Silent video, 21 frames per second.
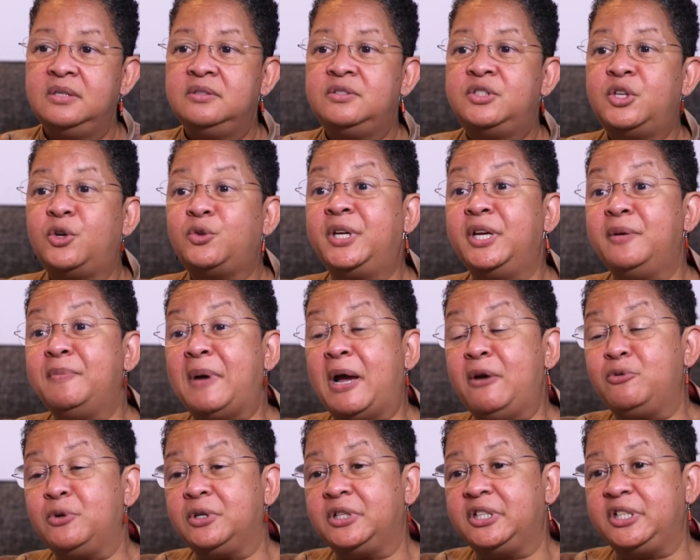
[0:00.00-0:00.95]
So, Kim, I
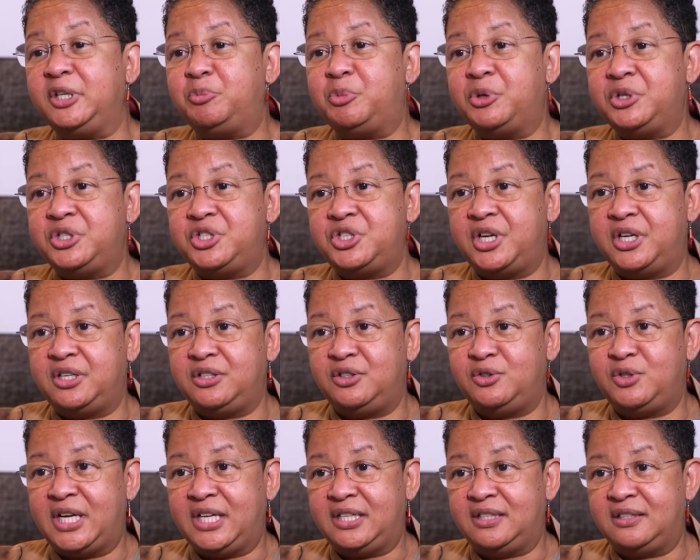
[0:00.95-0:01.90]
really appreciate you
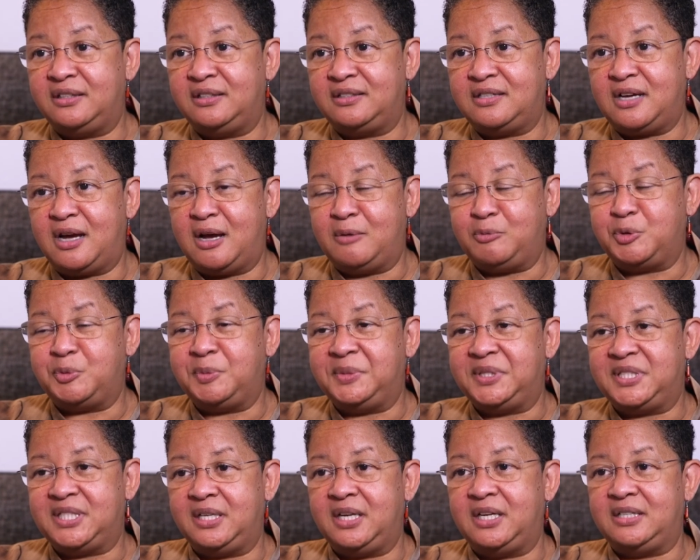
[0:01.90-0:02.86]
taking the time with me
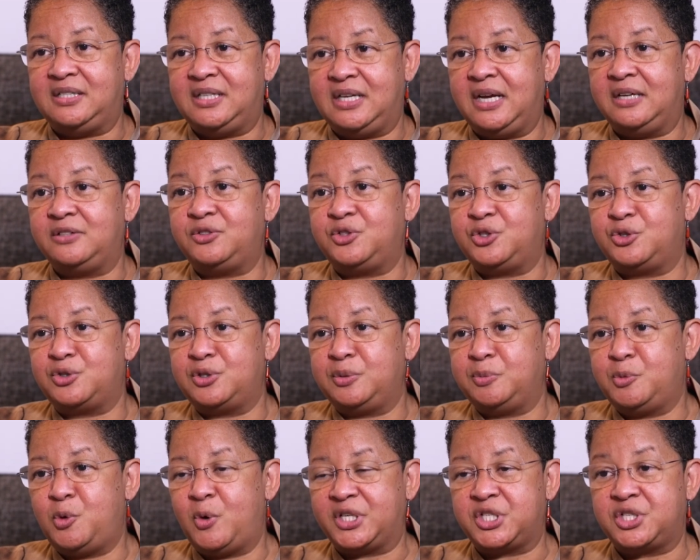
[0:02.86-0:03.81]
today to answer some
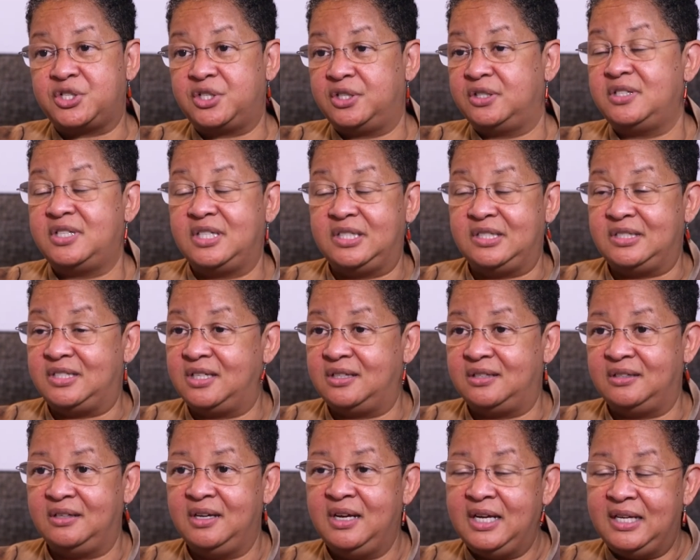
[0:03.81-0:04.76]
questions and
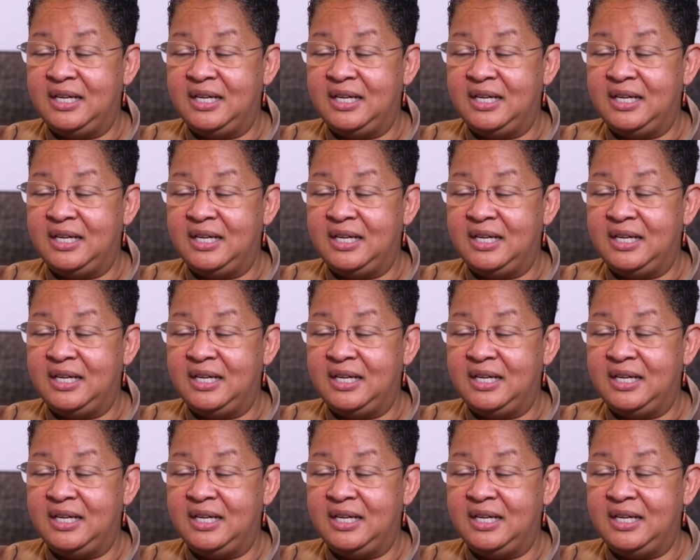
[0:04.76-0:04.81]
to